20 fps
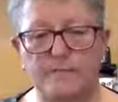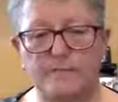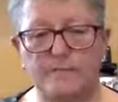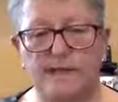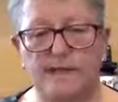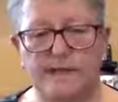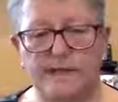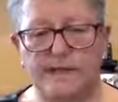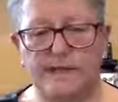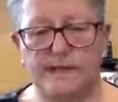
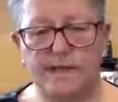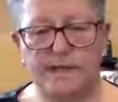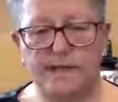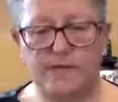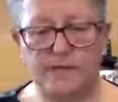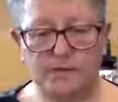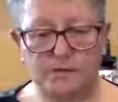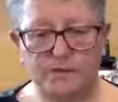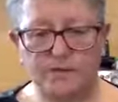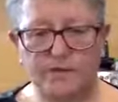making a
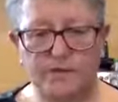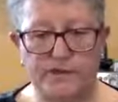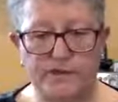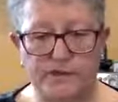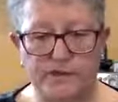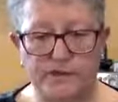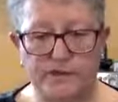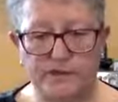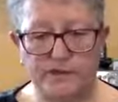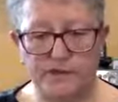gluten-free
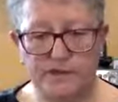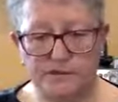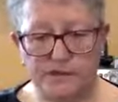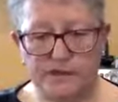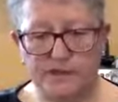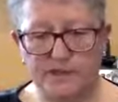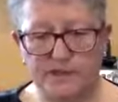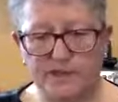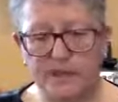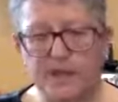sourdough
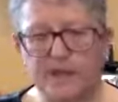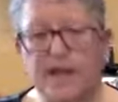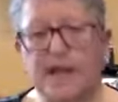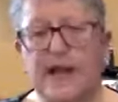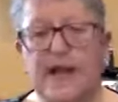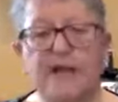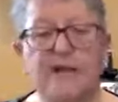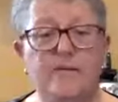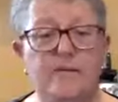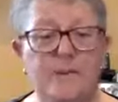starter,
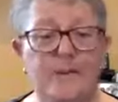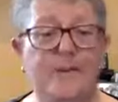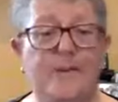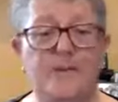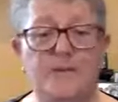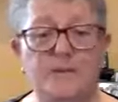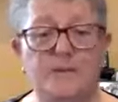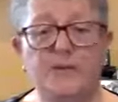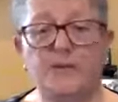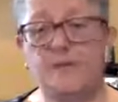and I've been
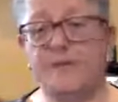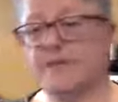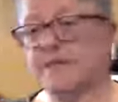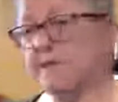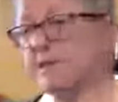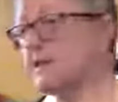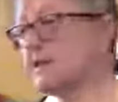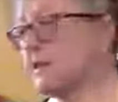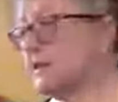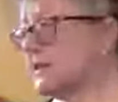experimenting
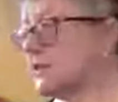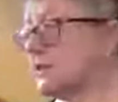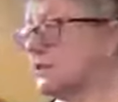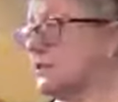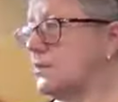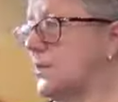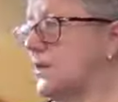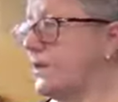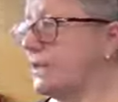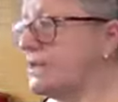in the last
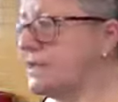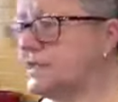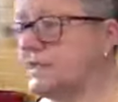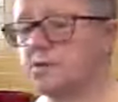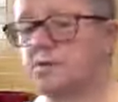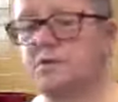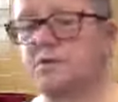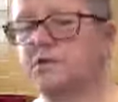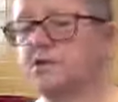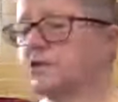2 weeks, and I just
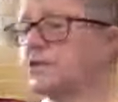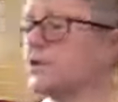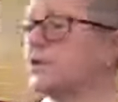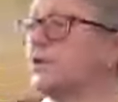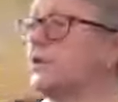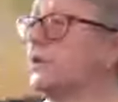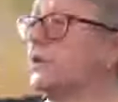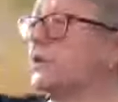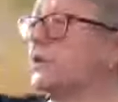want to show